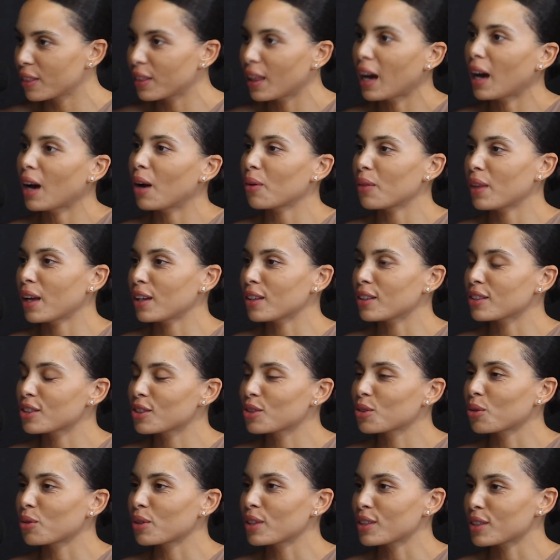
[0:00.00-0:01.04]
how that
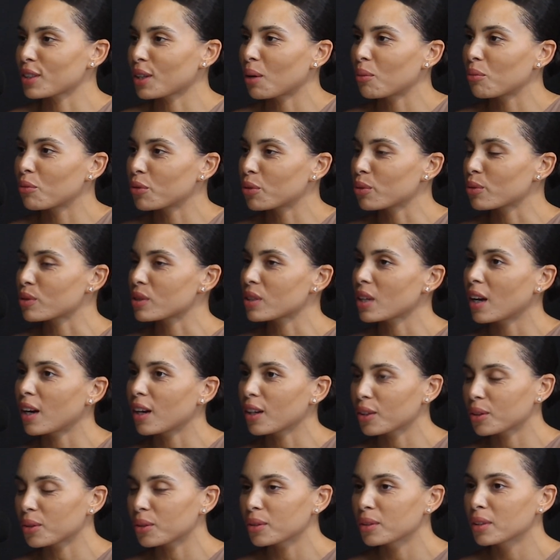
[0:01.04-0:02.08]
story has come full
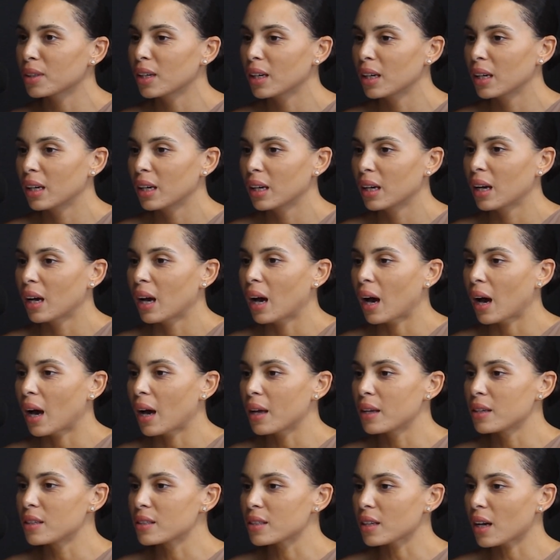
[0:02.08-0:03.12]
circle.
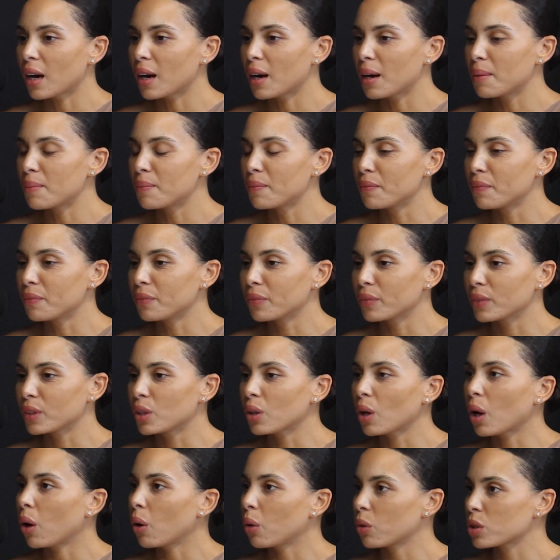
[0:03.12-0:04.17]
And,
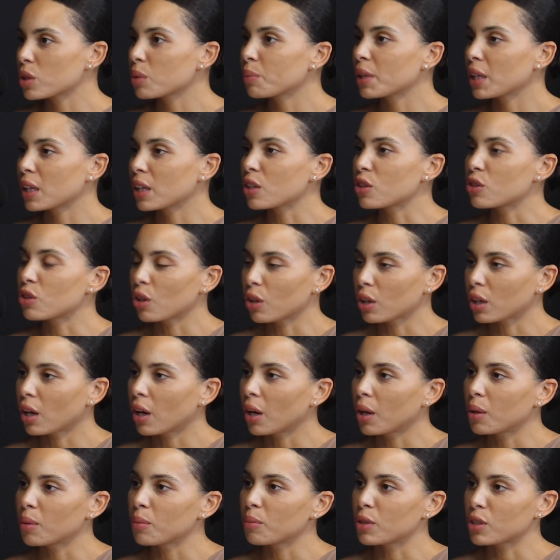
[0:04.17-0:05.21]
ultimately you took
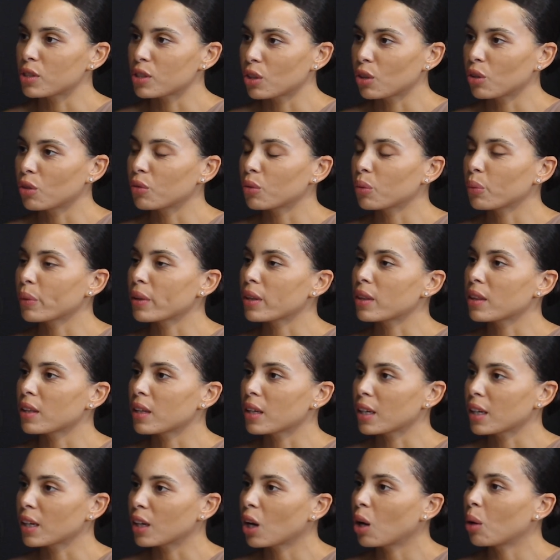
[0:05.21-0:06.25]
home the silver with
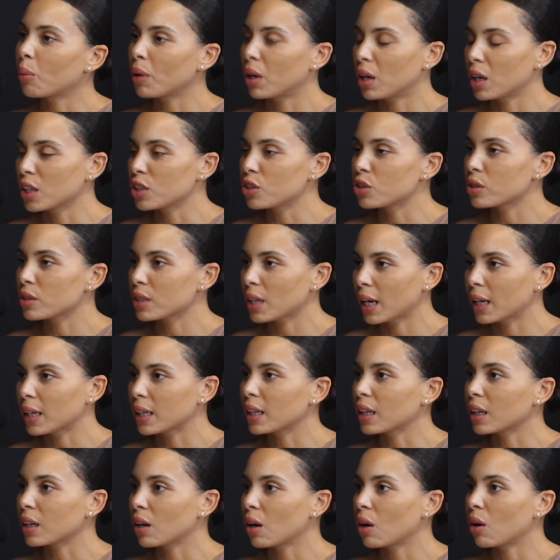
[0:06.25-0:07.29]
the girl behind you
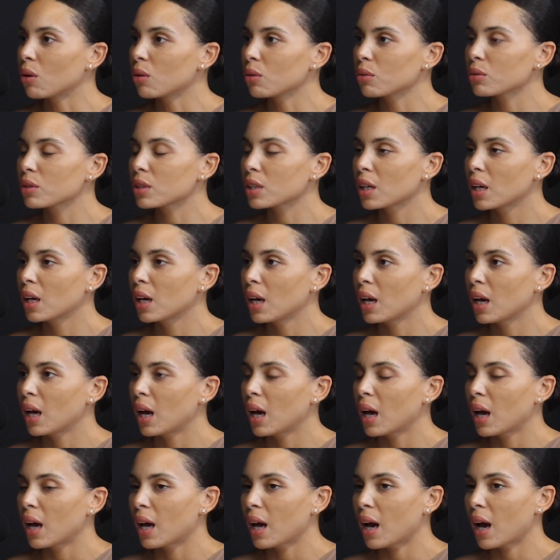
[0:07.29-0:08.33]
taking gold.
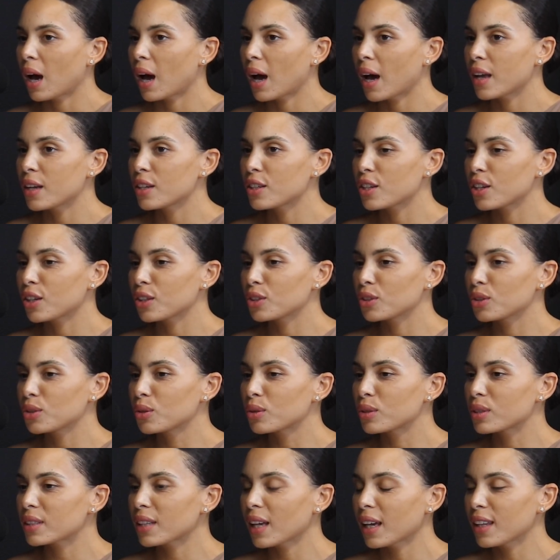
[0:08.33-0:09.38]
And
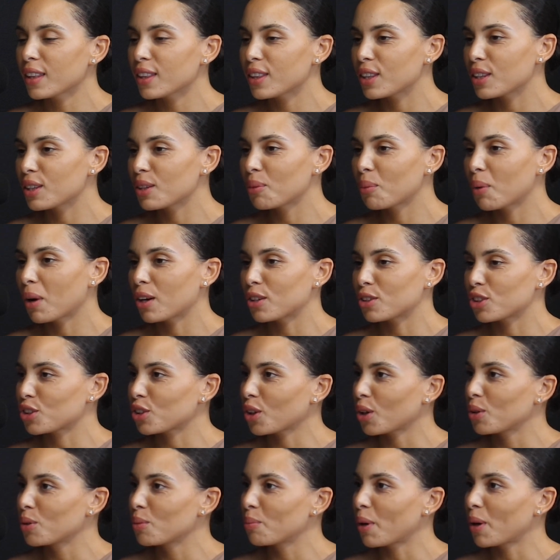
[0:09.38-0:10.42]
you said the word
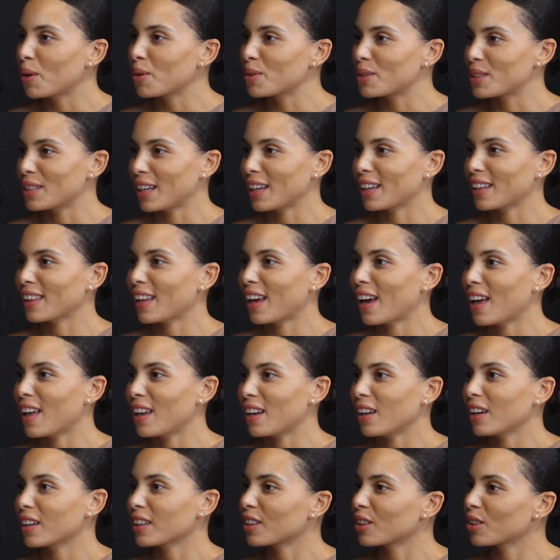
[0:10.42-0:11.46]
showboating there,
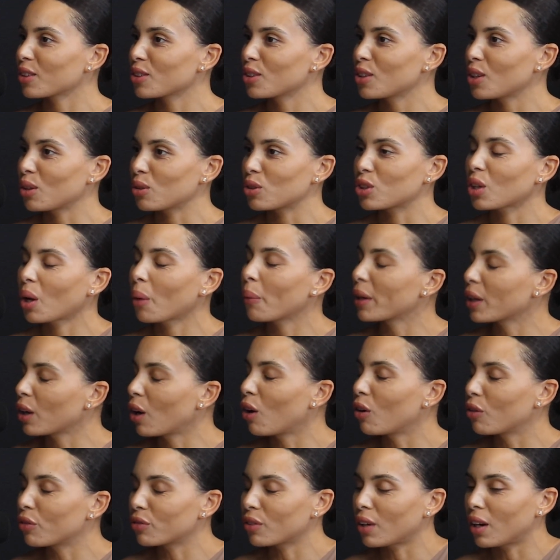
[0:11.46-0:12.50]
like, showing
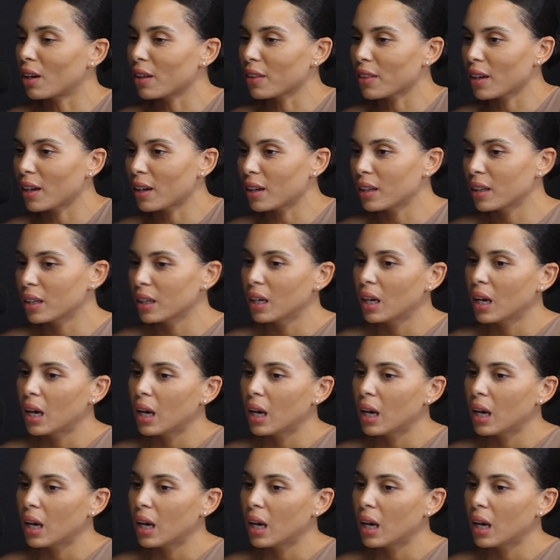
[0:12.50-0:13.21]
off rather.